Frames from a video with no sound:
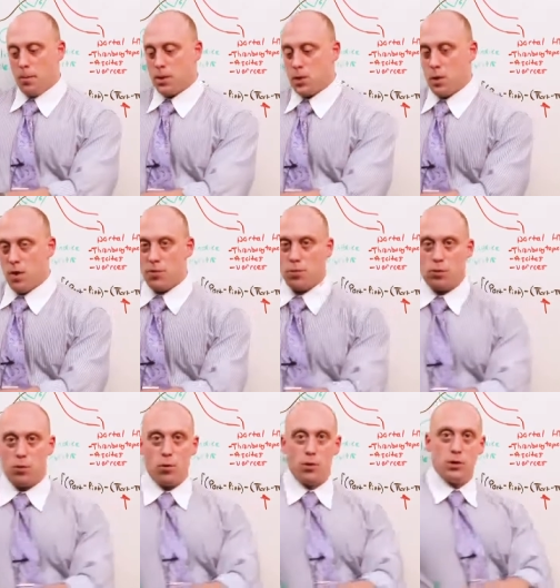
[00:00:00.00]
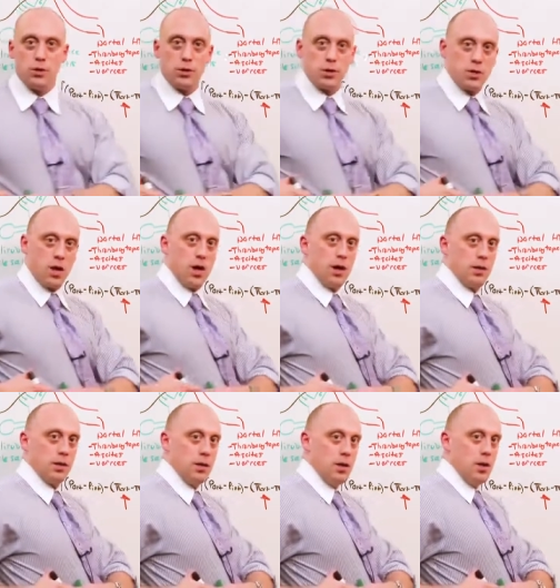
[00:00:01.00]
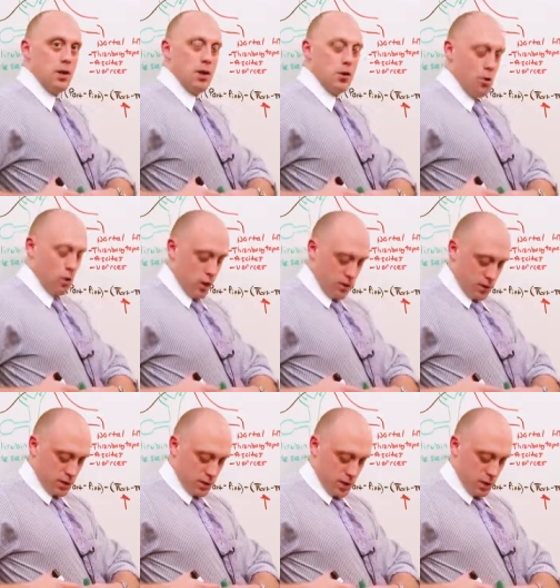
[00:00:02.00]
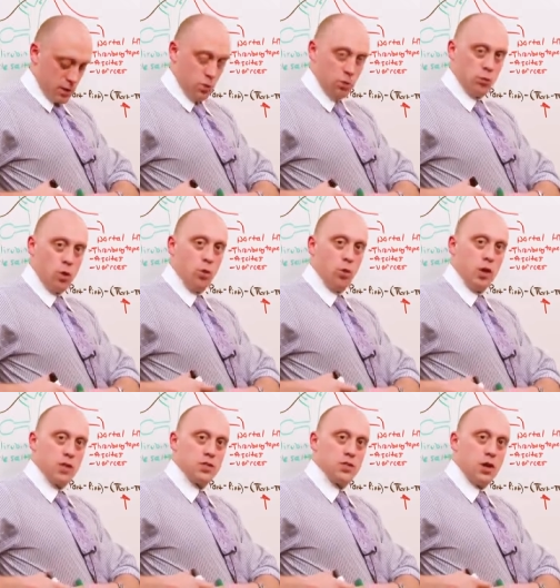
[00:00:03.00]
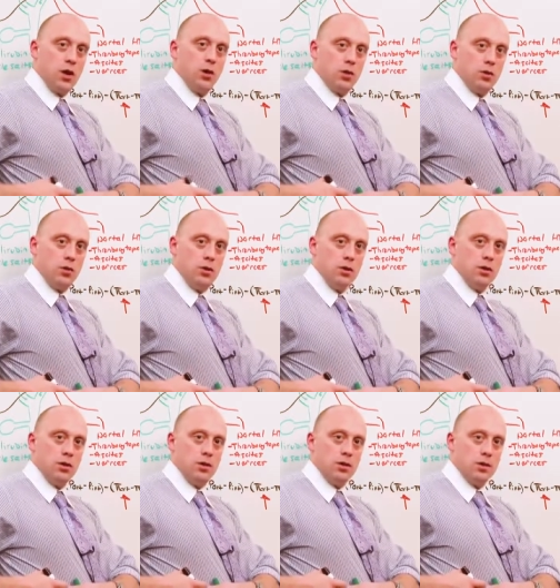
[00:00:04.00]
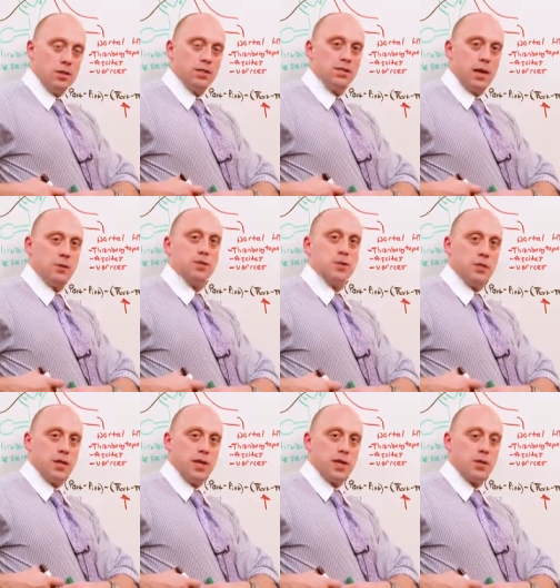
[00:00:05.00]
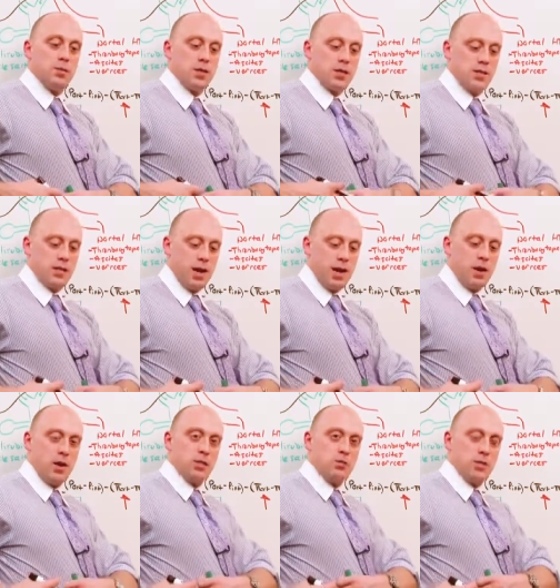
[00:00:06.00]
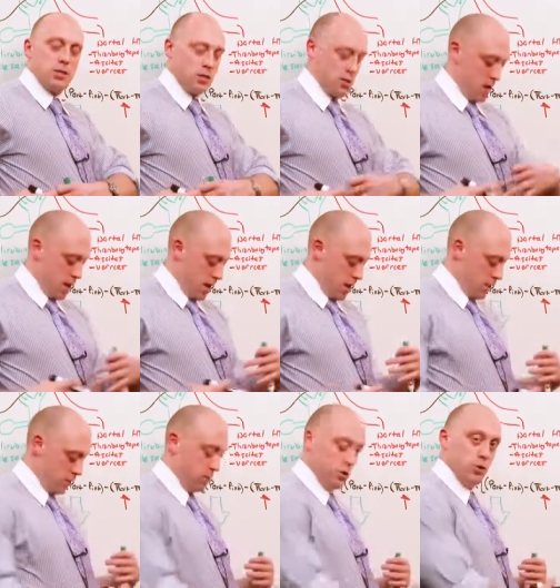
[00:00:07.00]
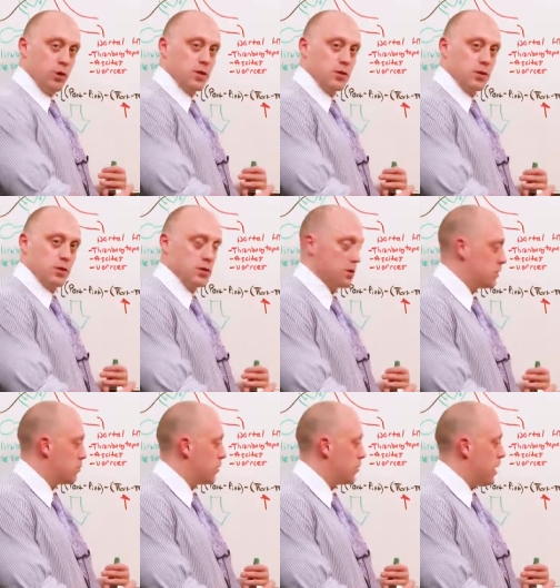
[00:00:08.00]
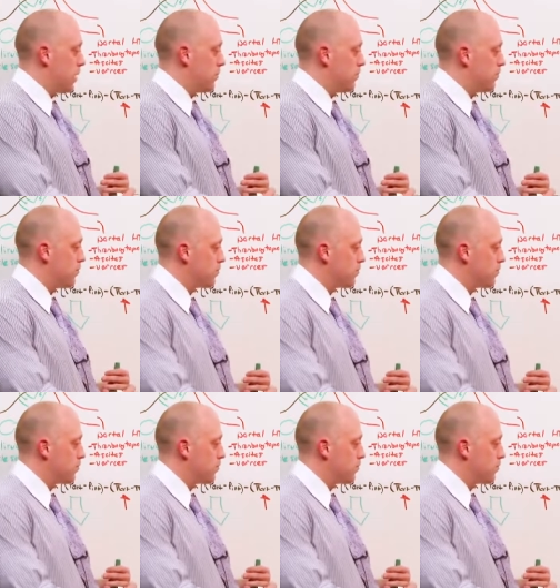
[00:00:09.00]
But then you have them roll on their side, and all of a sudden, what was dull is now tympanitic because the air has risen and the fluid has sunk to the bottom.